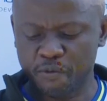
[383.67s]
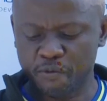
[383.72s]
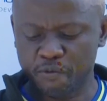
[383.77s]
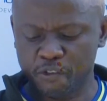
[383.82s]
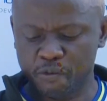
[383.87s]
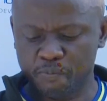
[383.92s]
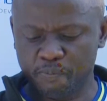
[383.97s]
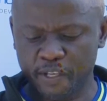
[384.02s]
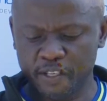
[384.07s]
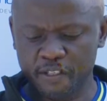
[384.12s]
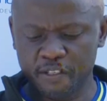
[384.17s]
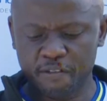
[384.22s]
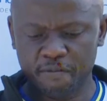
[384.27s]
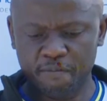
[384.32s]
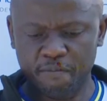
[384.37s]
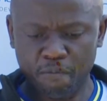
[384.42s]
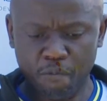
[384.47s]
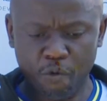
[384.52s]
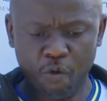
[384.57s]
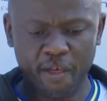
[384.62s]
We spent
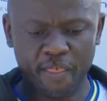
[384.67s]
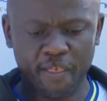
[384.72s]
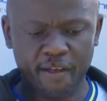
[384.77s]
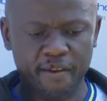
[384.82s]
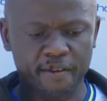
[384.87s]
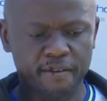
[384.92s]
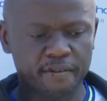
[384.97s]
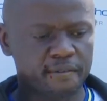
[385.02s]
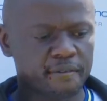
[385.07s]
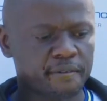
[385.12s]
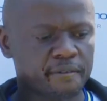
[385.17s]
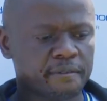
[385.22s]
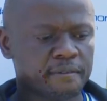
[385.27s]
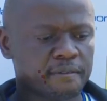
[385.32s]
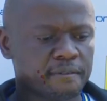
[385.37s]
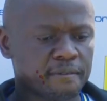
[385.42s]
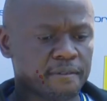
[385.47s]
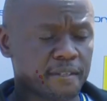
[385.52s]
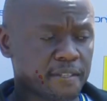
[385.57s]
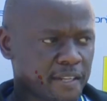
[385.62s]
more
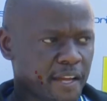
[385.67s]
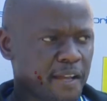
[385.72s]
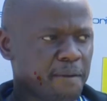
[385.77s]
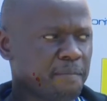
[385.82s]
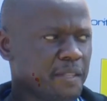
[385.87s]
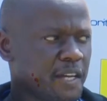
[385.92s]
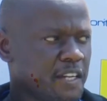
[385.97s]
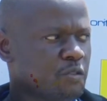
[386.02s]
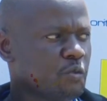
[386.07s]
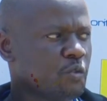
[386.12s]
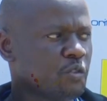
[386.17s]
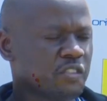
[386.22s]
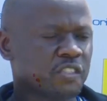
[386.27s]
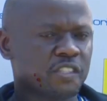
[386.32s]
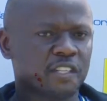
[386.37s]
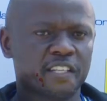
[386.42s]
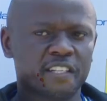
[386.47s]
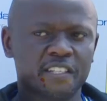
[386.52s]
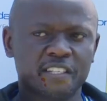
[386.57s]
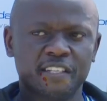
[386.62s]
than the time that
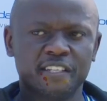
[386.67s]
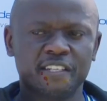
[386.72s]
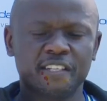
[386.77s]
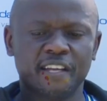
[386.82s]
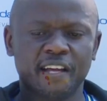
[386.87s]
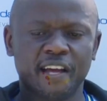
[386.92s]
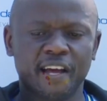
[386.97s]
was slated,